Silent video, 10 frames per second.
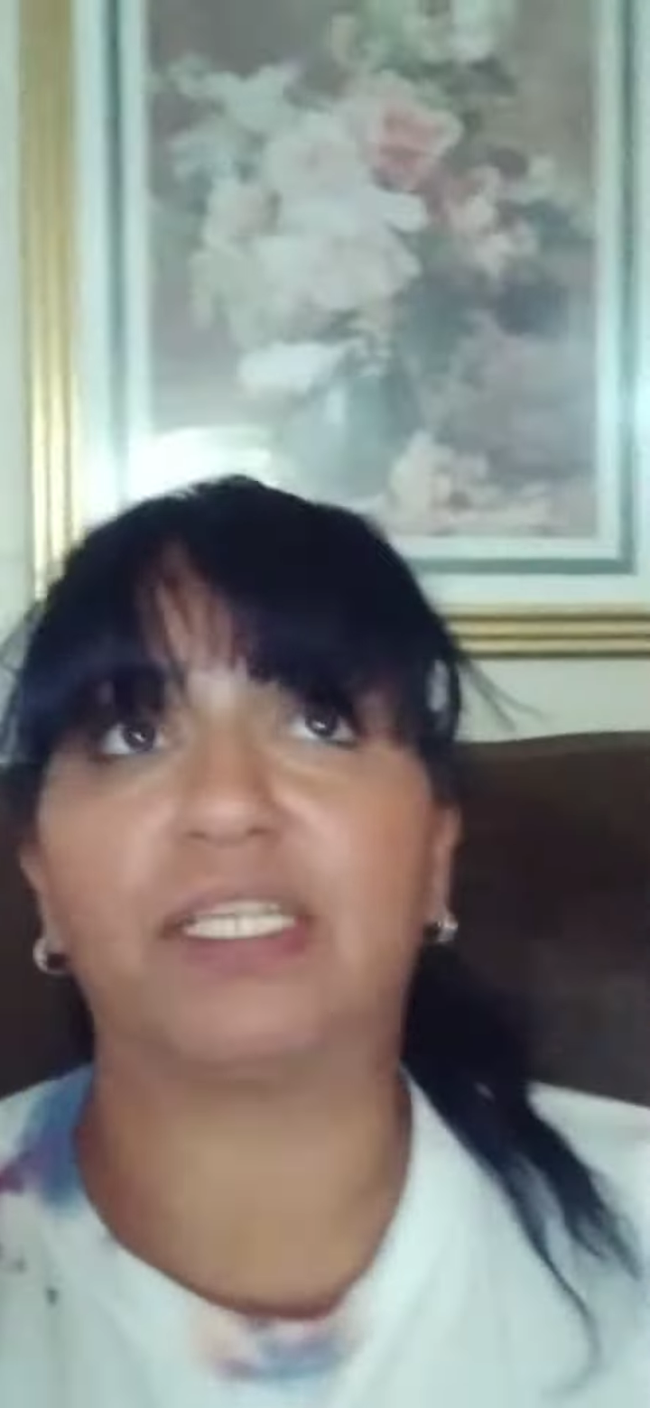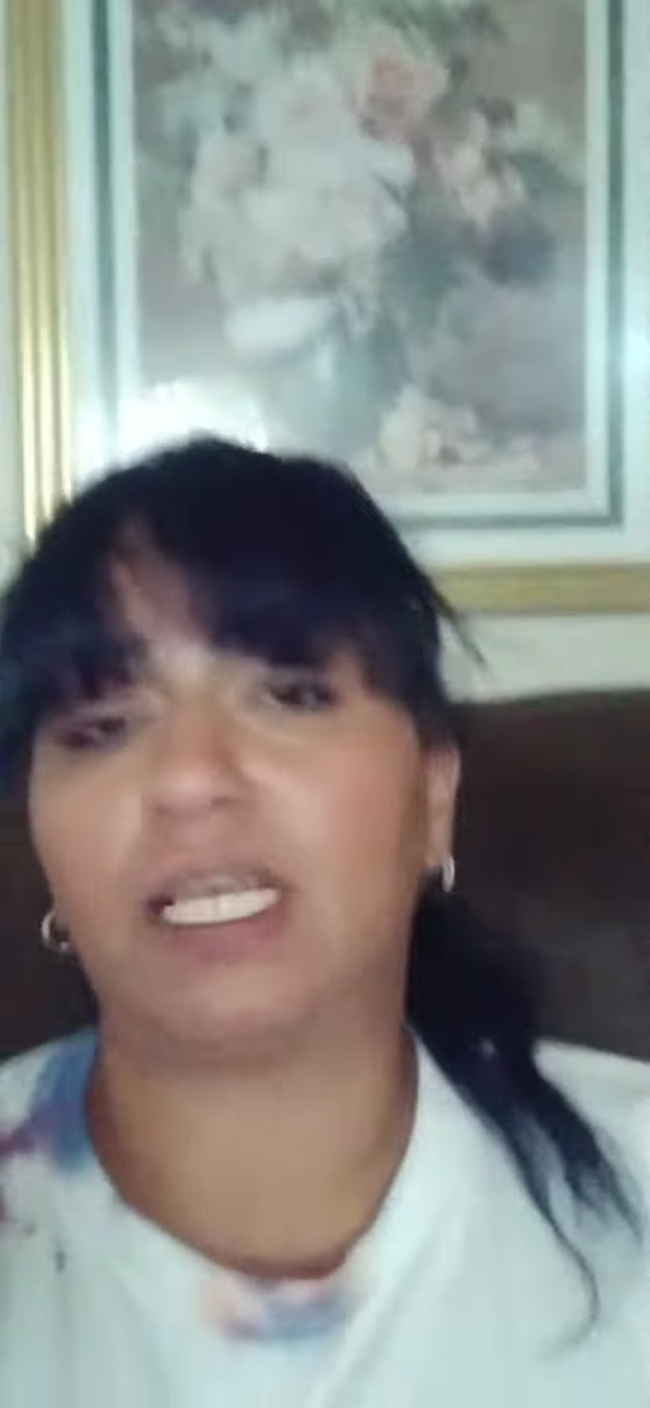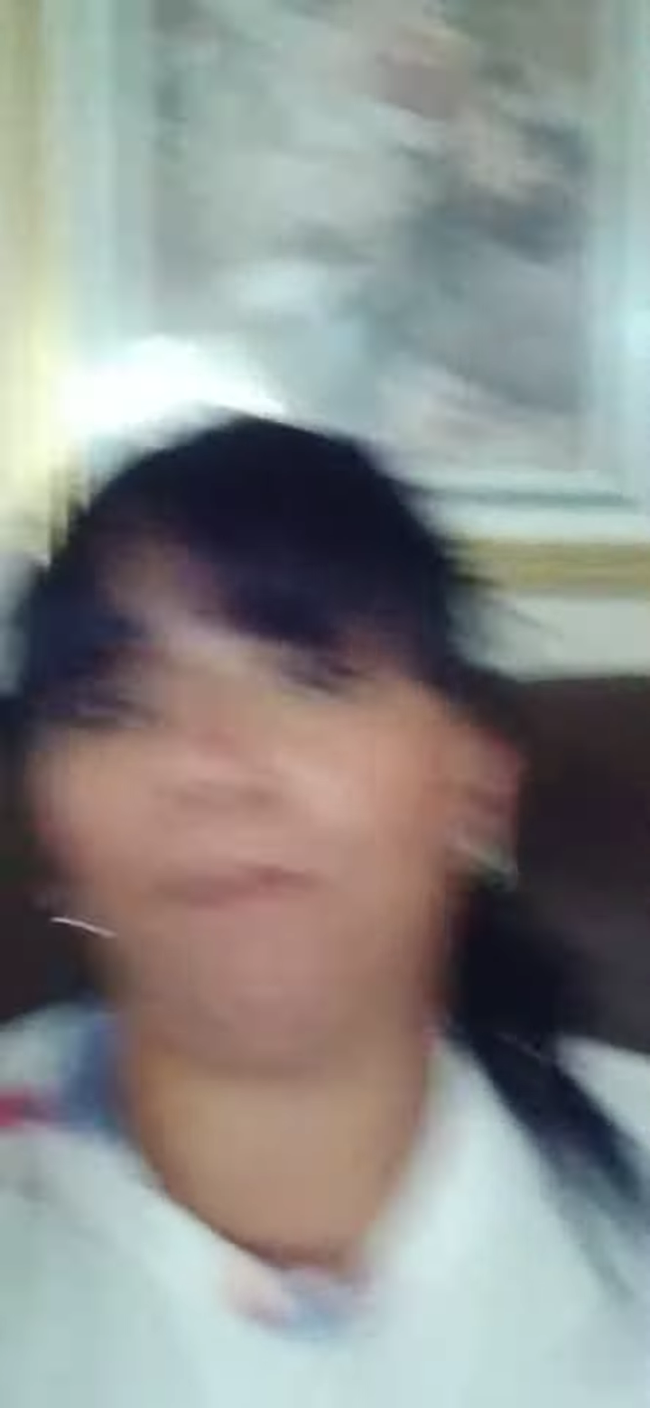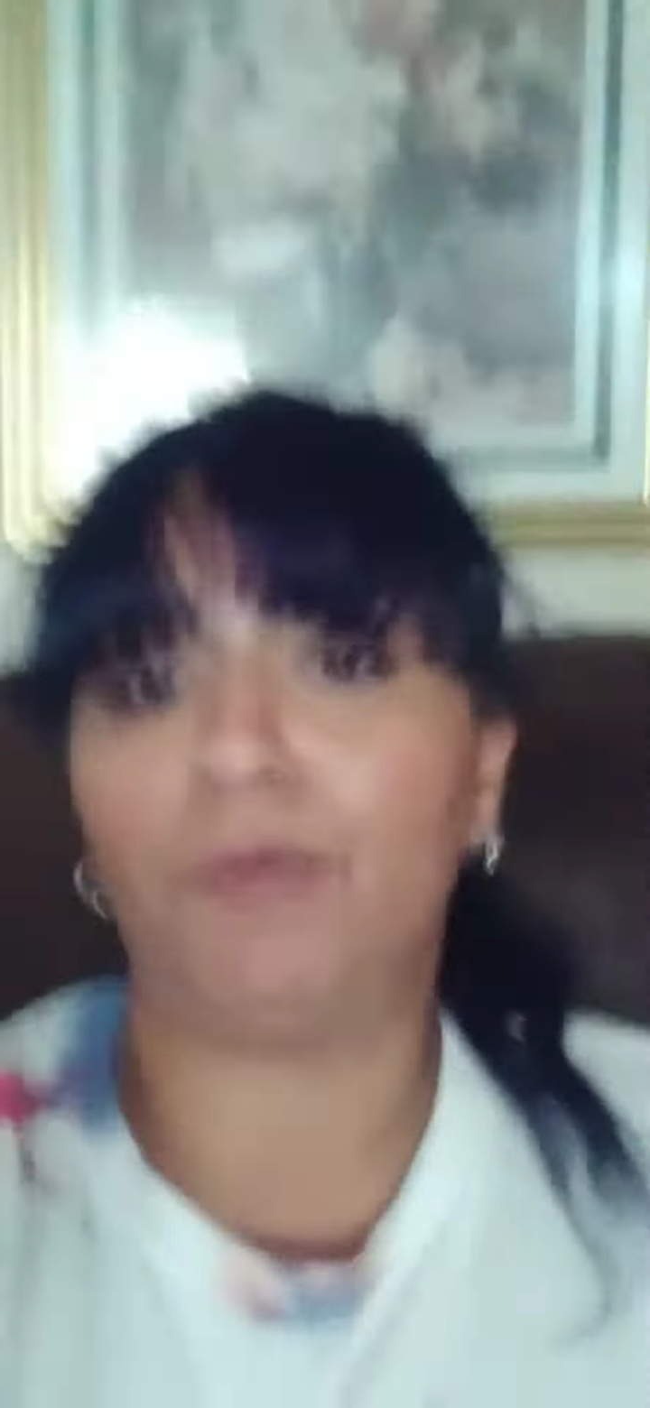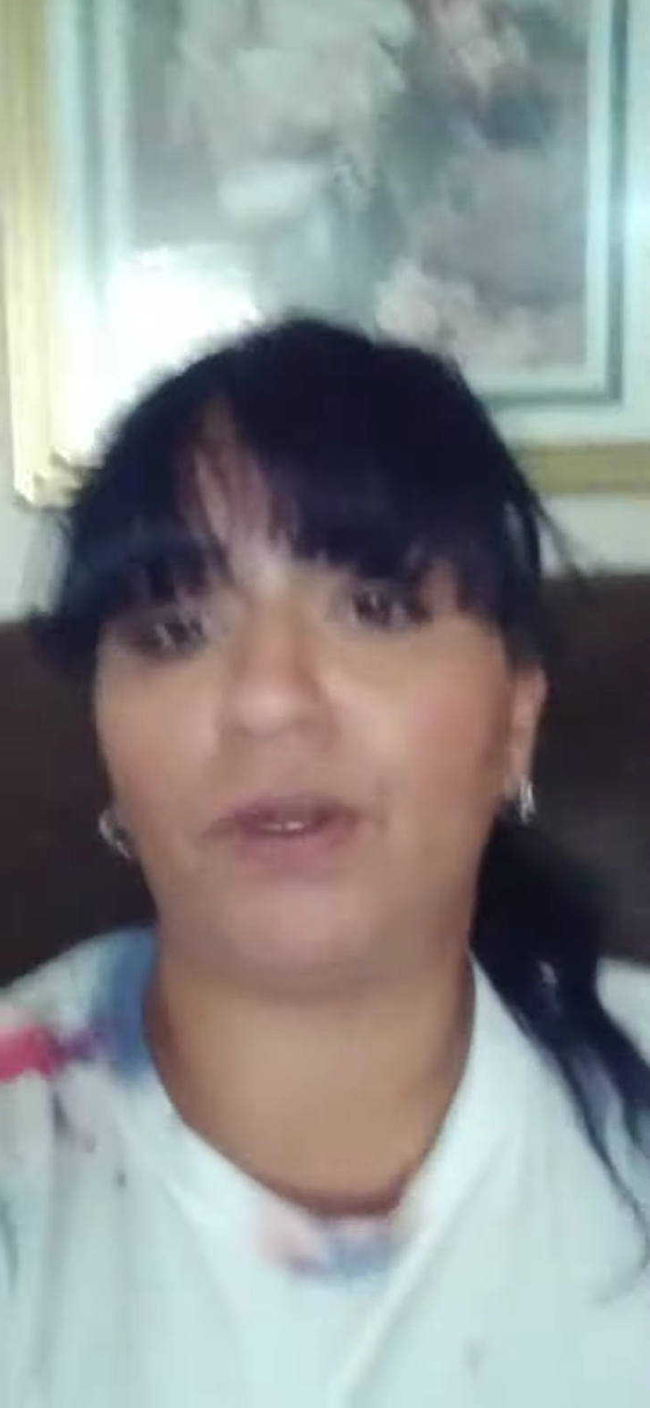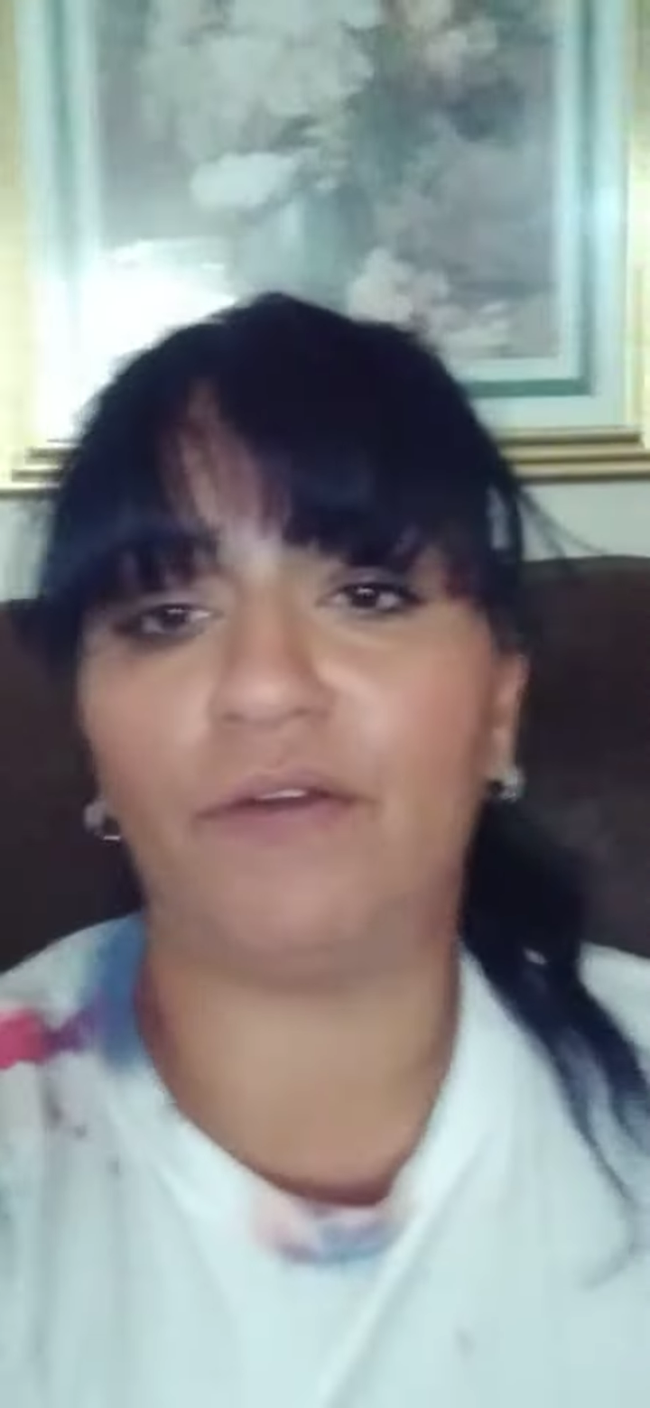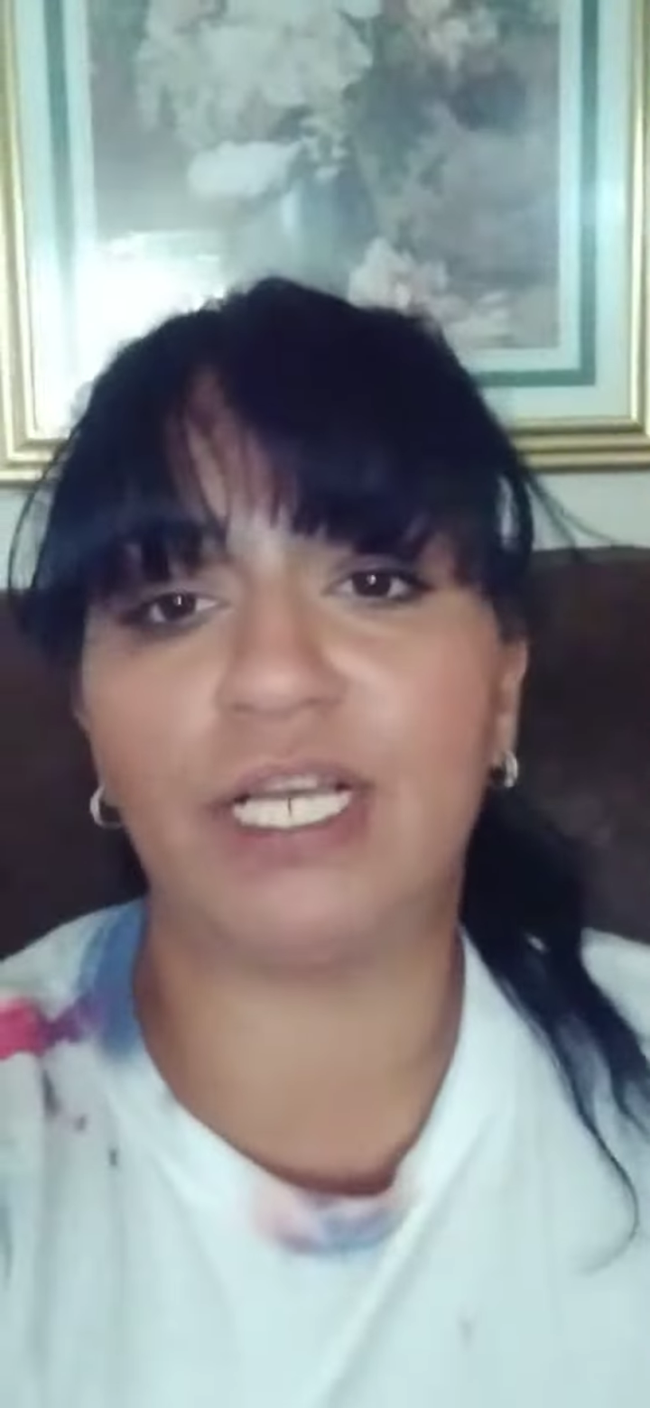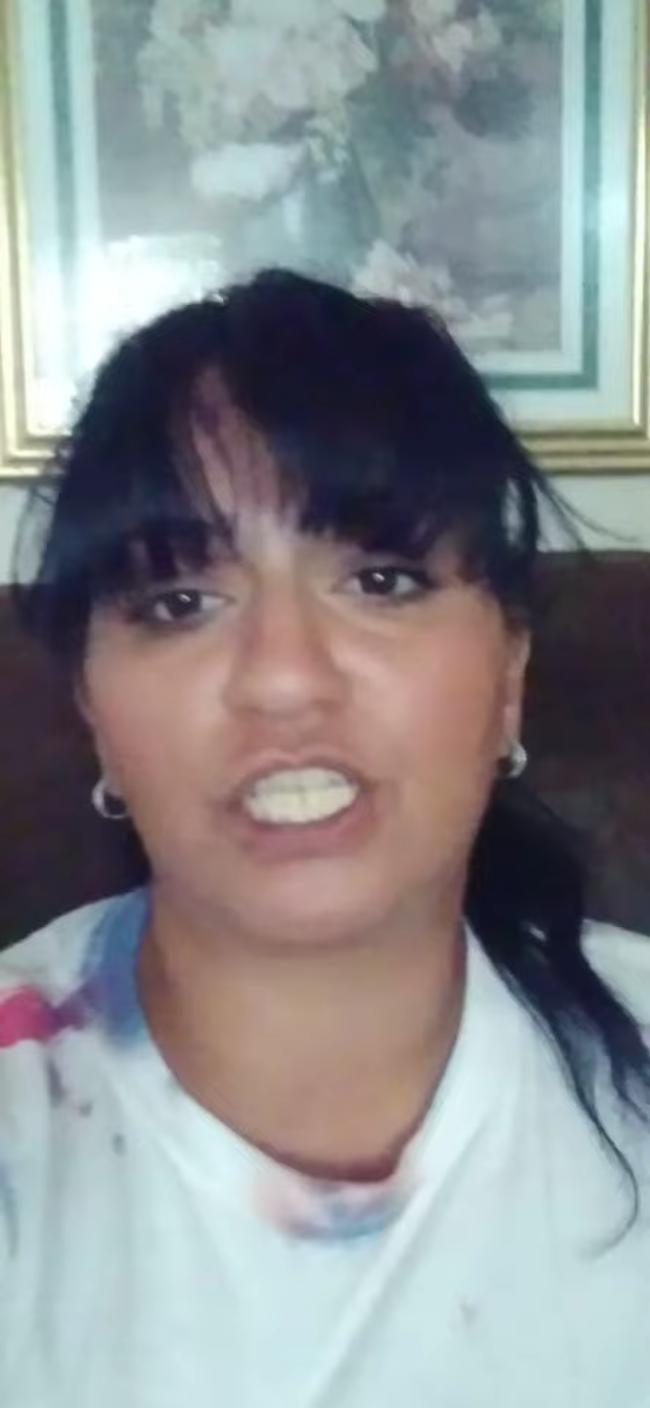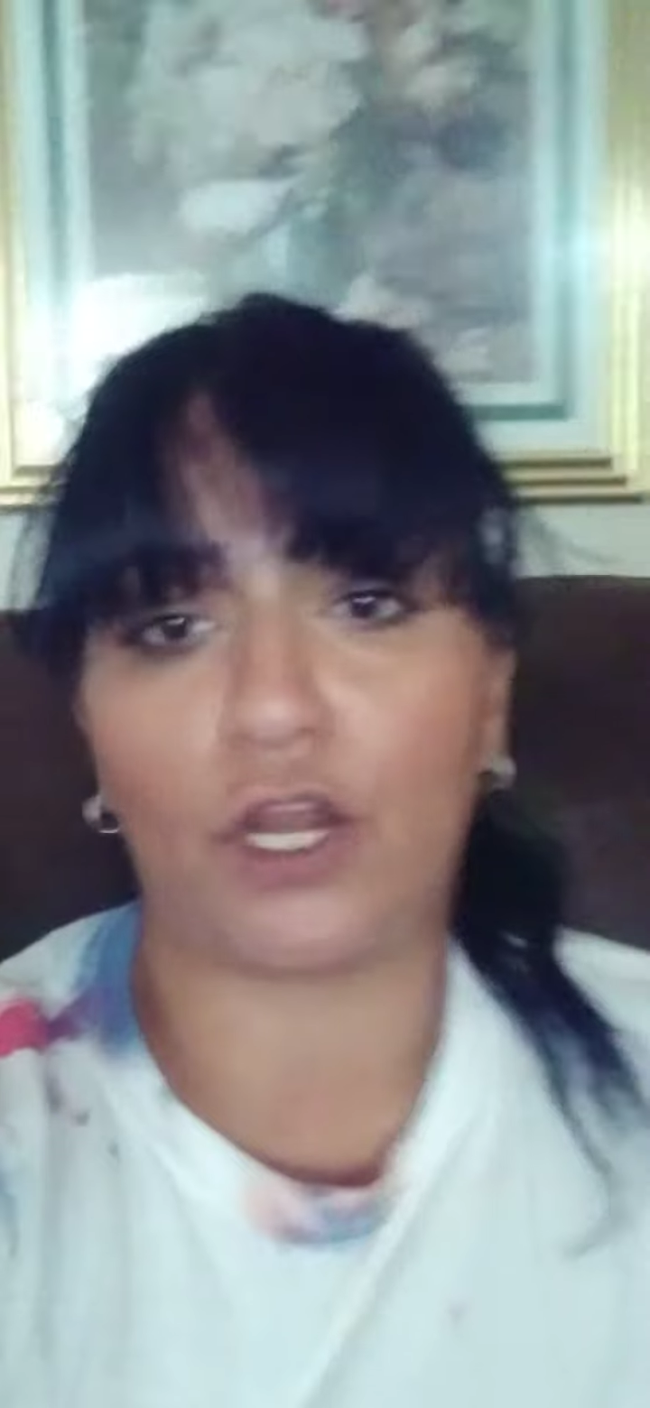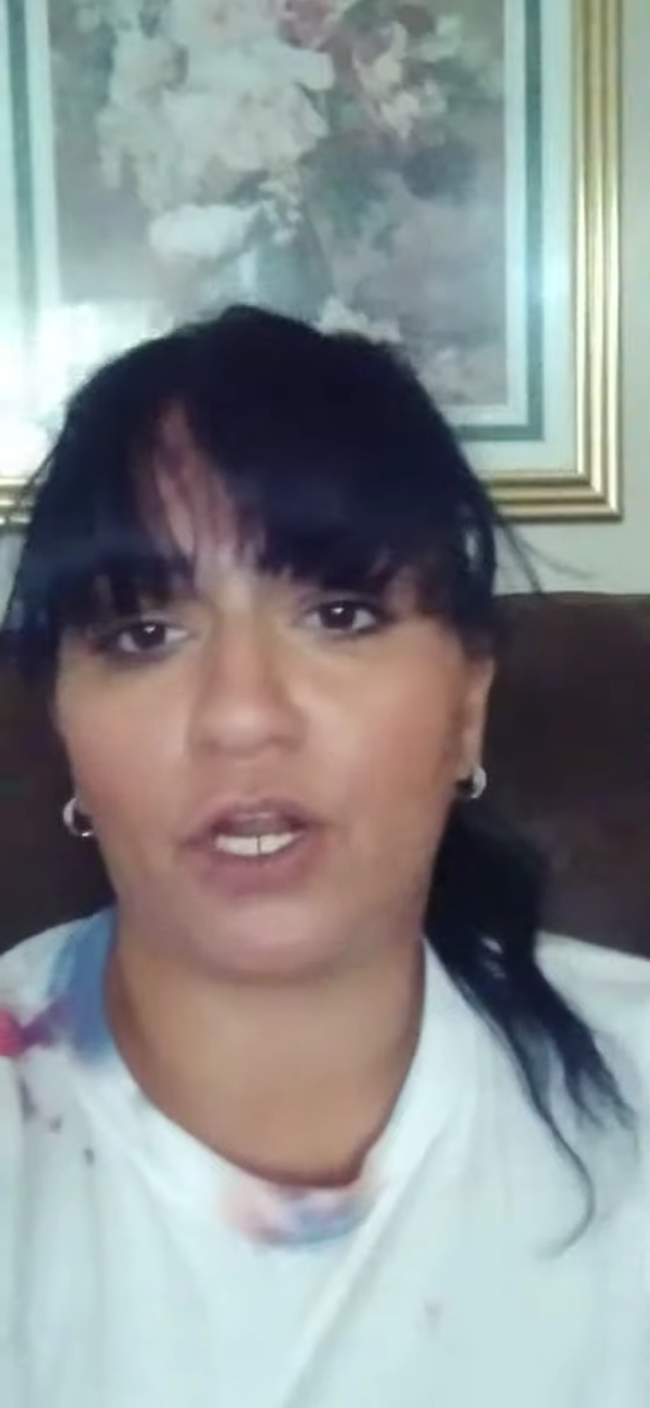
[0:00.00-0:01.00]

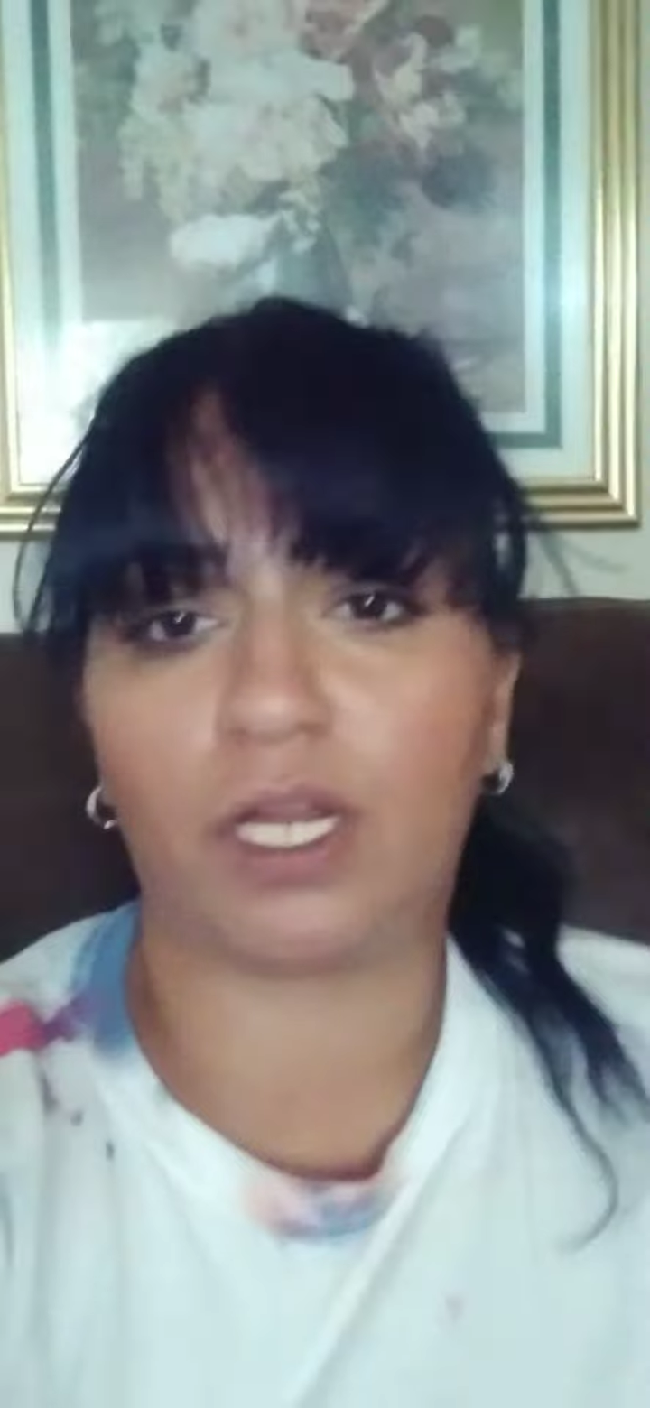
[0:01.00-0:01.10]
temporaries are